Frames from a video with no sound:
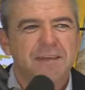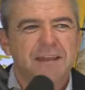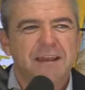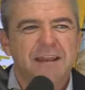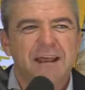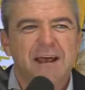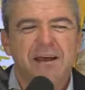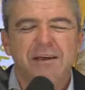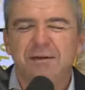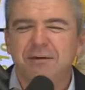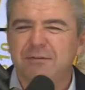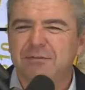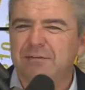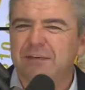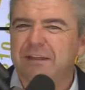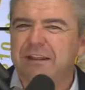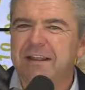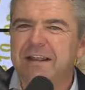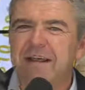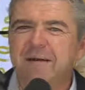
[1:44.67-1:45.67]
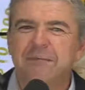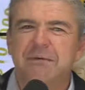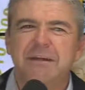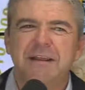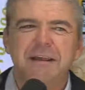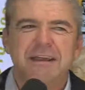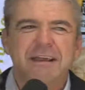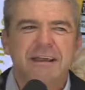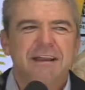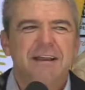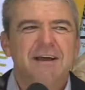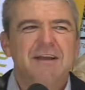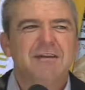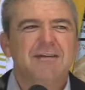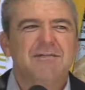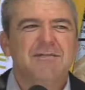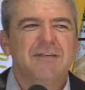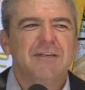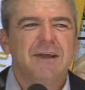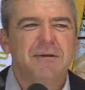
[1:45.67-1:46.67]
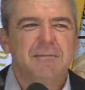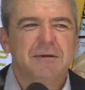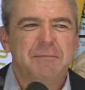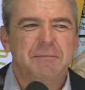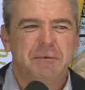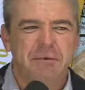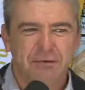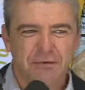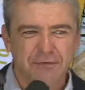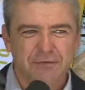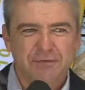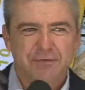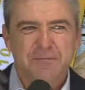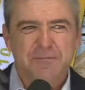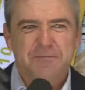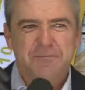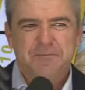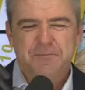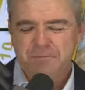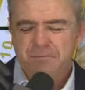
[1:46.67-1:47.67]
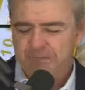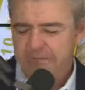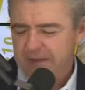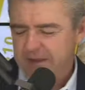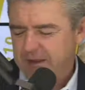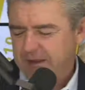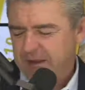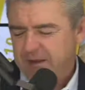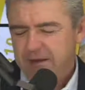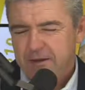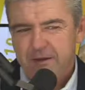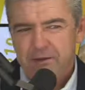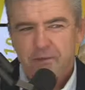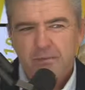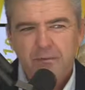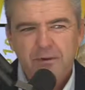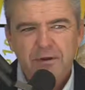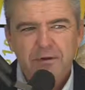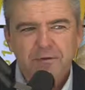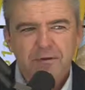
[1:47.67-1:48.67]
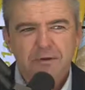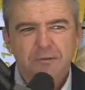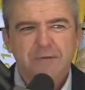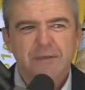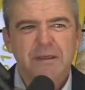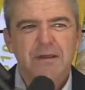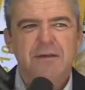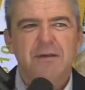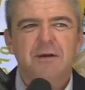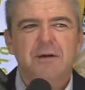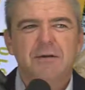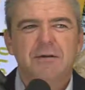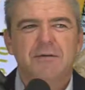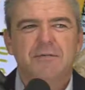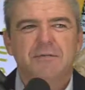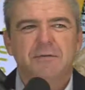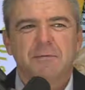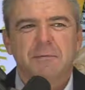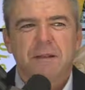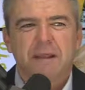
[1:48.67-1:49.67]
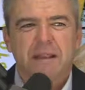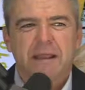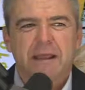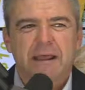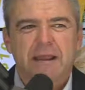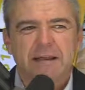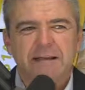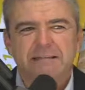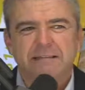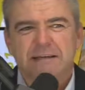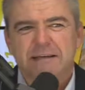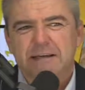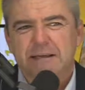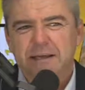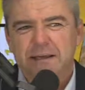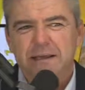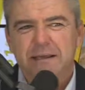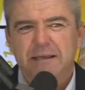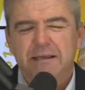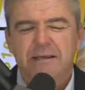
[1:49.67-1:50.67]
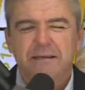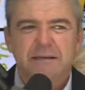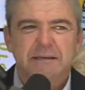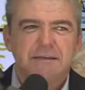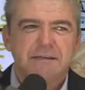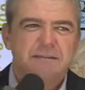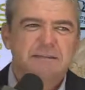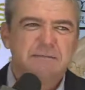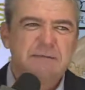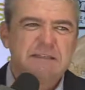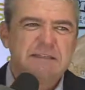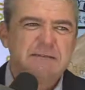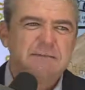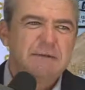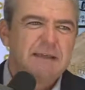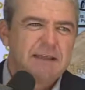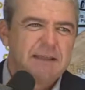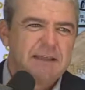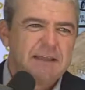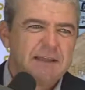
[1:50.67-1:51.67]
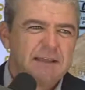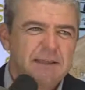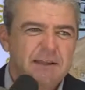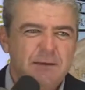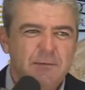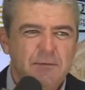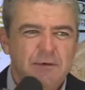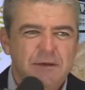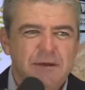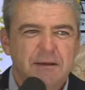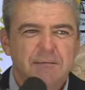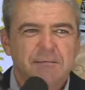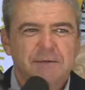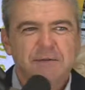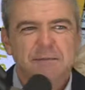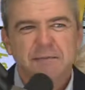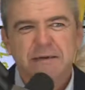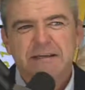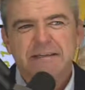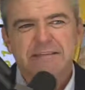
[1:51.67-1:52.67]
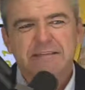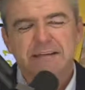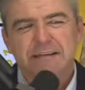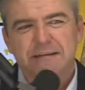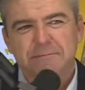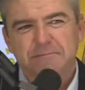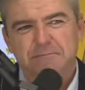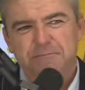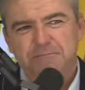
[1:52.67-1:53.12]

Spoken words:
And now you're a celebrity. Now you're a celebrity producer. What are you going to do when they call you from Atlanta and say, "Hey, Smith, you want to come to the big city?"